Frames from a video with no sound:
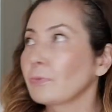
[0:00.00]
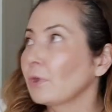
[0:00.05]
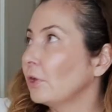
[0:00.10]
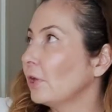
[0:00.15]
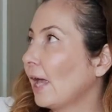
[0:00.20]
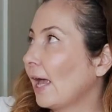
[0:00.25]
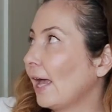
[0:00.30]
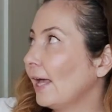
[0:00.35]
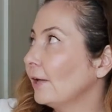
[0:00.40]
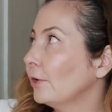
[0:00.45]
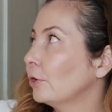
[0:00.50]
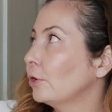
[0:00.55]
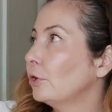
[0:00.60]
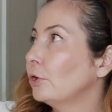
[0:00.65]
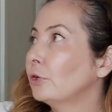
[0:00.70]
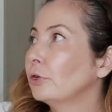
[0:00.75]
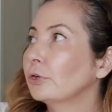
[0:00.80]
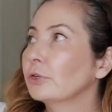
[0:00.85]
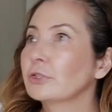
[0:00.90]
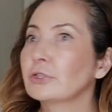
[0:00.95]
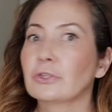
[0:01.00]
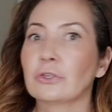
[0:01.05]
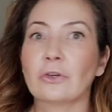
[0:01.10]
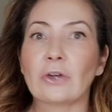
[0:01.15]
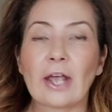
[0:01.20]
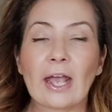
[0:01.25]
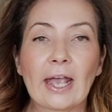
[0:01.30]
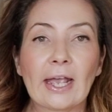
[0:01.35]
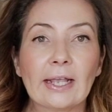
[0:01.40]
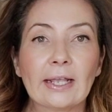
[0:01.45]
hang hooks or
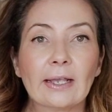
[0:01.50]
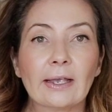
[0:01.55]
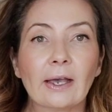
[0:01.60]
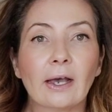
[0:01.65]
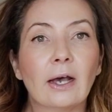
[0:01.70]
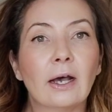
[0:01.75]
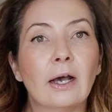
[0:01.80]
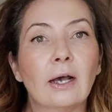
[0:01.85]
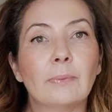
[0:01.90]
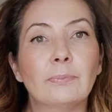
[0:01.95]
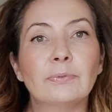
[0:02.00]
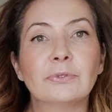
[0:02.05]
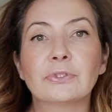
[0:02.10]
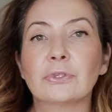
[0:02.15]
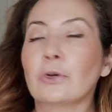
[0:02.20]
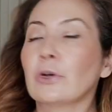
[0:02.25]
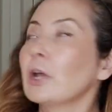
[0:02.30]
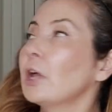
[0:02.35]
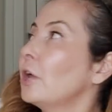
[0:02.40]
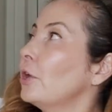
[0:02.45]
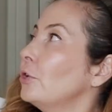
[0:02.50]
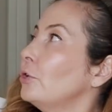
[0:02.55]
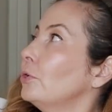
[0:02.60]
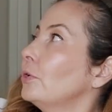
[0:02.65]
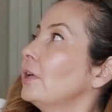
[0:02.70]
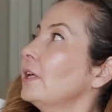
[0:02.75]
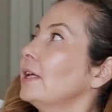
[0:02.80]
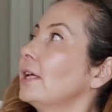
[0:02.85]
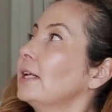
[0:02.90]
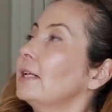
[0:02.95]
hang cups, or you
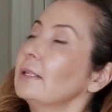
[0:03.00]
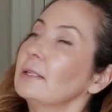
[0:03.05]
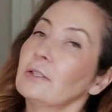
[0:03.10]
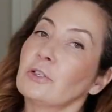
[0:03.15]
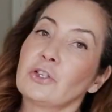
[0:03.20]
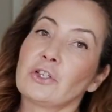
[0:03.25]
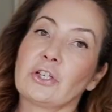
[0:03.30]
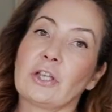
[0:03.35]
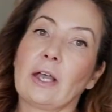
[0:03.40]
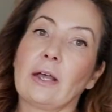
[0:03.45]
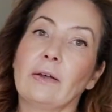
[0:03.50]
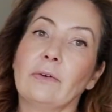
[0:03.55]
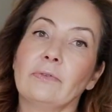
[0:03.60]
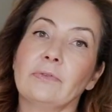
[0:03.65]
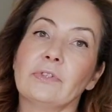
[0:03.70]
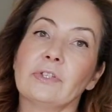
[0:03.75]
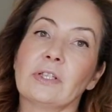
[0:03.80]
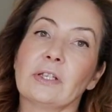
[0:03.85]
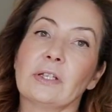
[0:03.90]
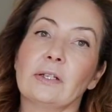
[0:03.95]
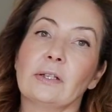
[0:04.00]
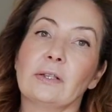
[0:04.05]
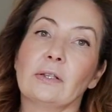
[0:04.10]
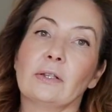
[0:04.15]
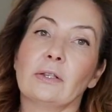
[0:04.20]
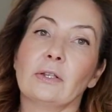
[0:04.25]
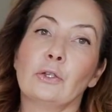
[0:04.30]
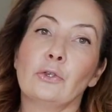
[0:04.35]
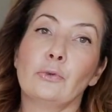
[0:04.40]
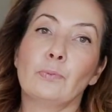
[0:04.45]
can get little shelves that
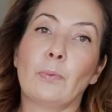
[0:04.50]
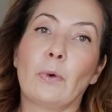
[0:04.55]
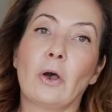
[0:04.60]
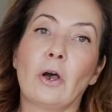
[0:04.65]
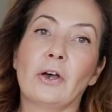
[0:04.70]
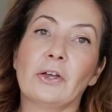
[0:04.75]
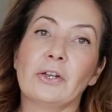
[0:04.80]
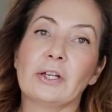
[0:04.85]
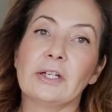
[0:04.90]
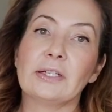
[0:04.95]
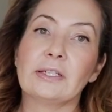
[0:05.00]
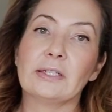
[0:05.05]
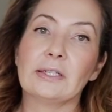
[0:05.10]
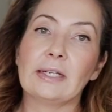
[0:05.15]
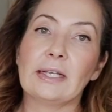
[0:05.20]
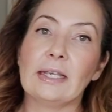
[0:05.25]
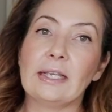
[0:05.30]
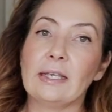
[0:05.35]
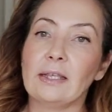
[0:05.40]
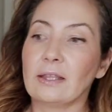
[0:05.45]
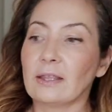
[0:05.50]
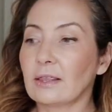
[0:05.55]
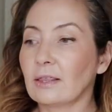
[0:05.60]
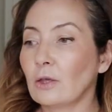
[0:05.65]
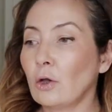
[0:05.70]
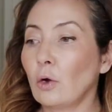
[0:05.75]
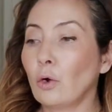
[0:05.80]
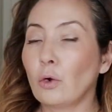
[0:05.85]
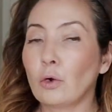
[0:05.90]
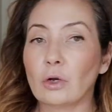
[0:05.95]
loop on underneath.
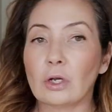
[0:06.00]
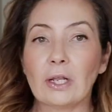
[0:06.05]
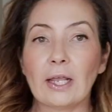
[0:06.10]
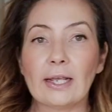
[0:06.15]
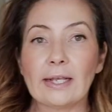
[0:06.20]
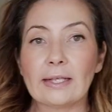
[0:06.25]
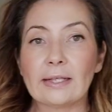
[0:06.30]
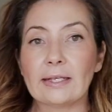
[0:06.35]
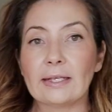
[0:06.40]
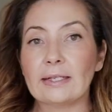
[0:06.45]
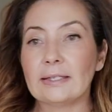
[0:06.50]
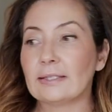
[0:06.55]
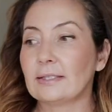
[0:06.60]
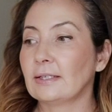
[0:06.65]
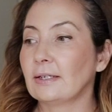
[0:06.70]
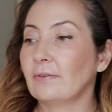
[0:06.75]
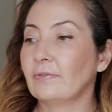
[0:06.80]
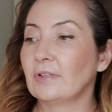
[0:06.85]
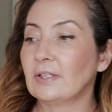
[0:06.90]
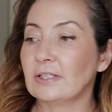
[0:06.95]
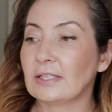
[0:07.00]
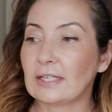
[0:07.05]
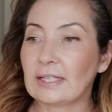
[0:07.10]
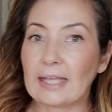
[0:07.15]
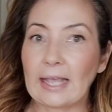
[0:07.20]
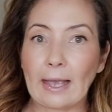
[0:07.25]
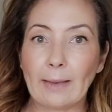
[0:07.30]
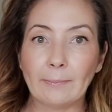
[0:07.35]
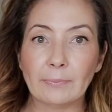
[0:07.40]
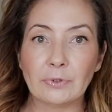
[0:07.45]
Or like this, if there's a
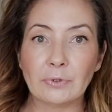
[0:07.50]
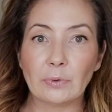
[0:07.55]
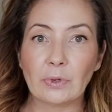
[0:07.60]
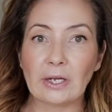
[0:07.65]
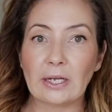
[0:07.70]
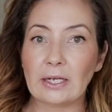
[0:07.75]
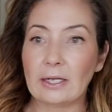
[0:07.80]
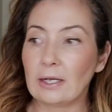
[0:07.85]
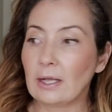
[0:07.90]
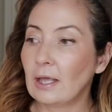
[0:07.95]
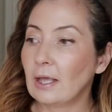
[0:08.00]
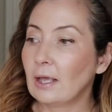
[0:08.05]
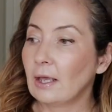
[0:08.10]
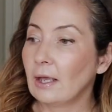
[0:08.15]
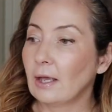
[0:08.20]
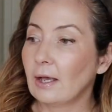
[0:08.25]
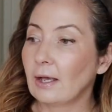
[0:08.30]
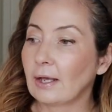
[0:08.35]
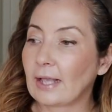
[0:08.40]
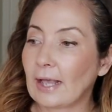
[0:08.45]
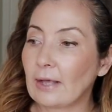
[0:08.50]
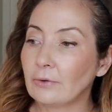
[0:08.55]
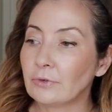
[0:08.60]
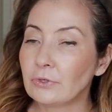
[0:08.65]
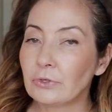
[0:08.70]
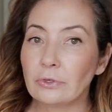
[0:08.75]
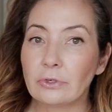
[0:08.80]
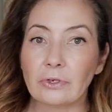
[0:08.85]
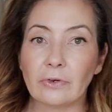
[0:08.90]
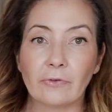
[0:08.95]
gap between a
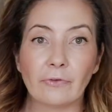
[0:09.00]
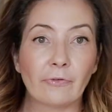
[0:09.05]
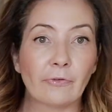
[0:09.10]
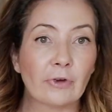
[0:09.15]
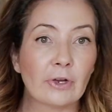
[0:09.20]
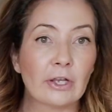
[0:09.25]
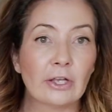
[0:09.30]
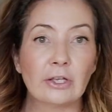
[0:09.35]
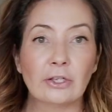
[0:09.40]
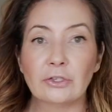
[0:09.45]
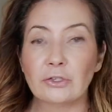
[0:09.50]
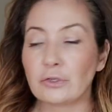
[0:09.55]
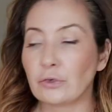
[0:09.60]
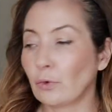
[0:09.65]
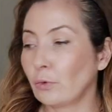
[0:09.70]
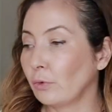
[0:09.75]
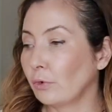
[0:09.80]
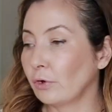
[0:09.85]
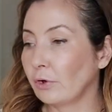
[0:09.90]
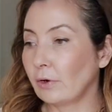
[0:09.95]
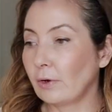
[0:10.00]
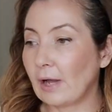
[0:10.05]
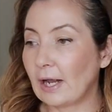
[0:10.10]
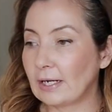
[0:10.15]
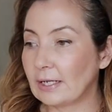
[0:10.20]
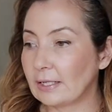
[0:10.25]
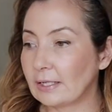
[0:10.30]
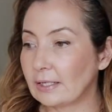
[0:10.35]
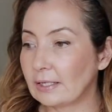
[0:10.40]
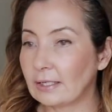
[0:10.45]
counter and a fridge or
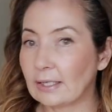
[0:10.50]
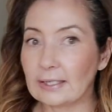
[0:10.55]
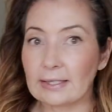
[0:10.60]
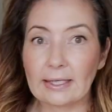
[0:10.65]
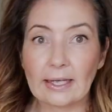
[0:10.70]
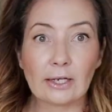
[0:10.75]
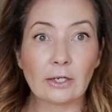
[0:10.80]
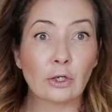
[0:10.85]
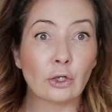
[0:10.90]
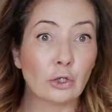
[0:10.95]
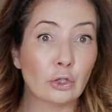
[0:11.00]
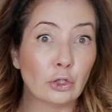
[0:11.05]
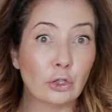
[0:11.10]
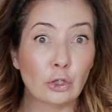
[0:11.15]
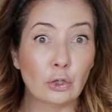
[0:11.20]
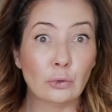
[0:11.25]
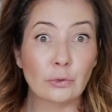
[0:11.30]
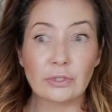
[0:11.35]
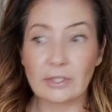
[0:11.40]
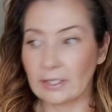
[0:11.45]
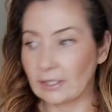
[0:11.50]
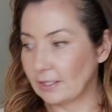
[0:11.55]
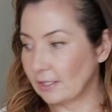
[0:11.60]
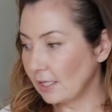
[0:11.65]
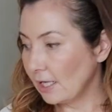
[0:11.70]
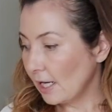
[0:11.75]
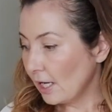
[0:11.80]
anything like that, use it.